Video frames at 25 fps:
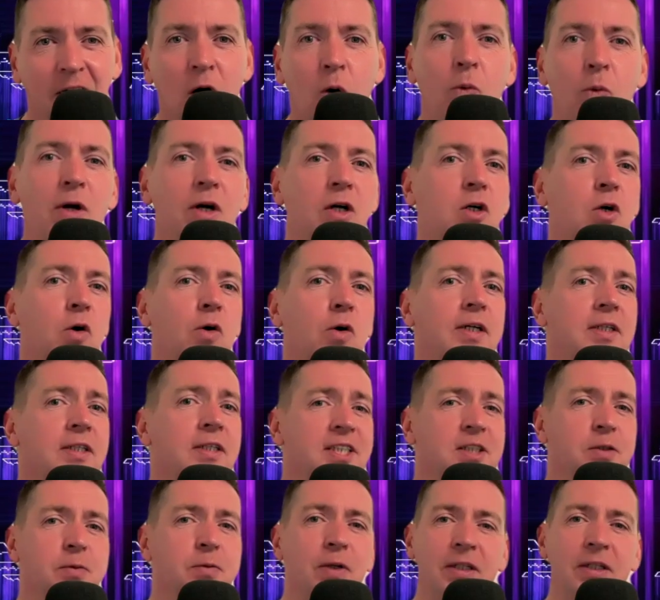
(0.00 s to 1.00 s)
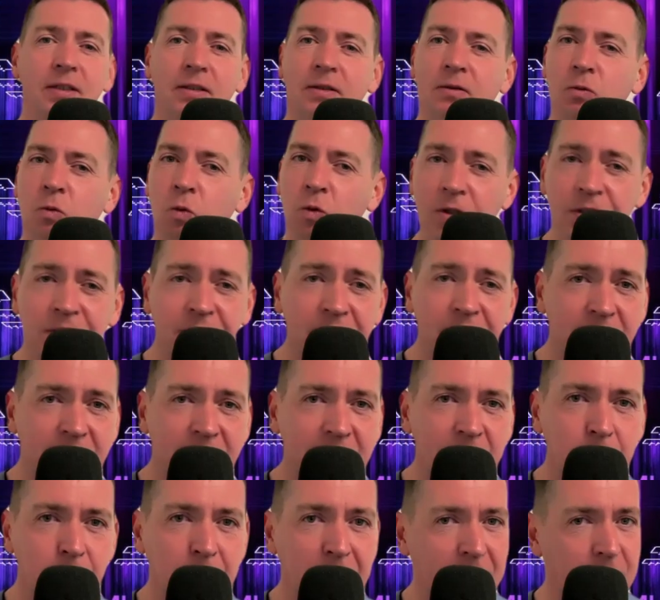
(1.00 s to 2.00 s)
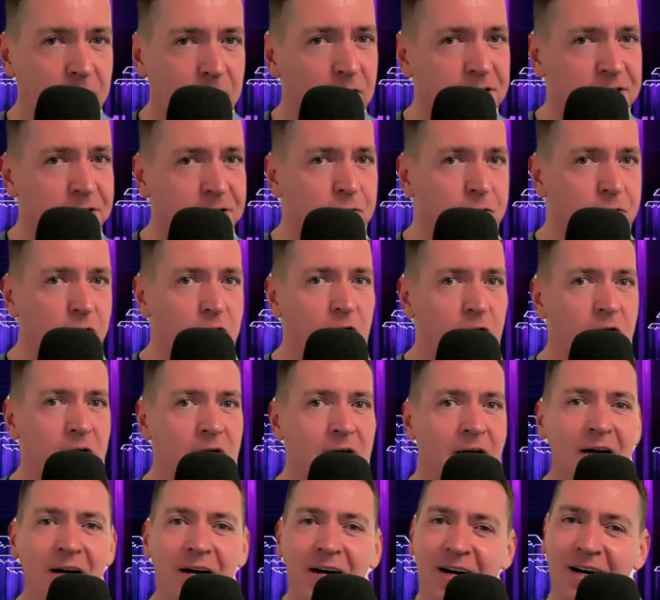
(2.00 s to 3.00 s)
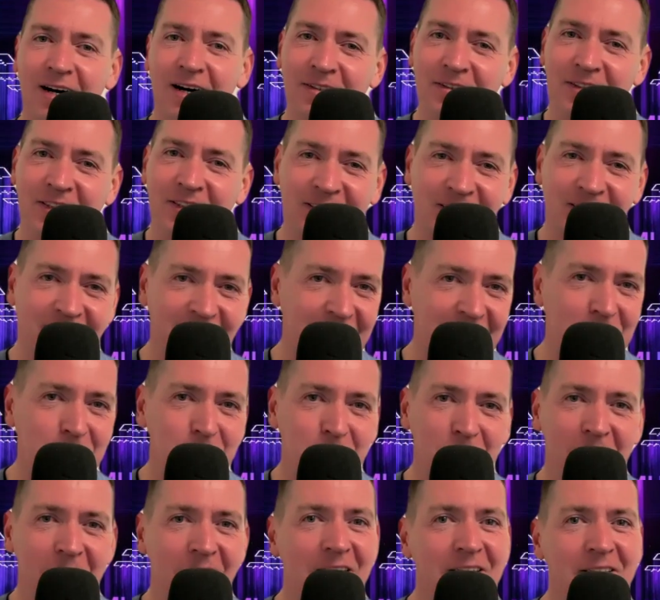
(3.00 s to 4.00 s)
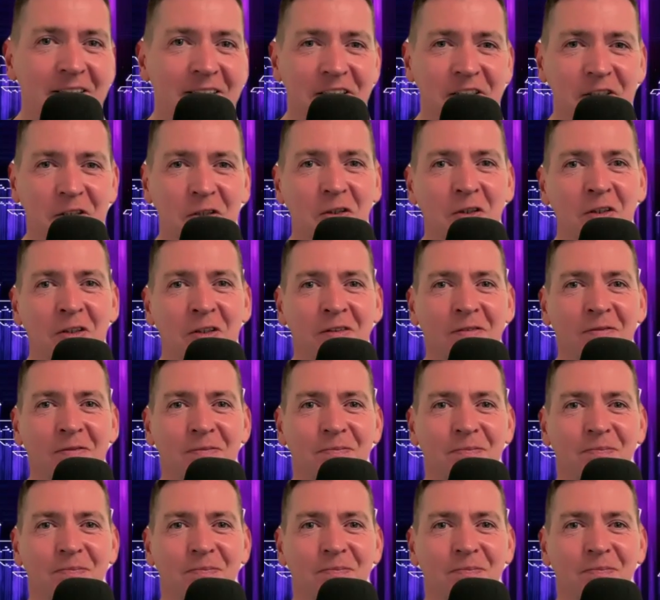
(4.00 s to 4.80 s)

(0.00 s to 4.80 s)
We are going to Sweden once again because of her and the team behind the song.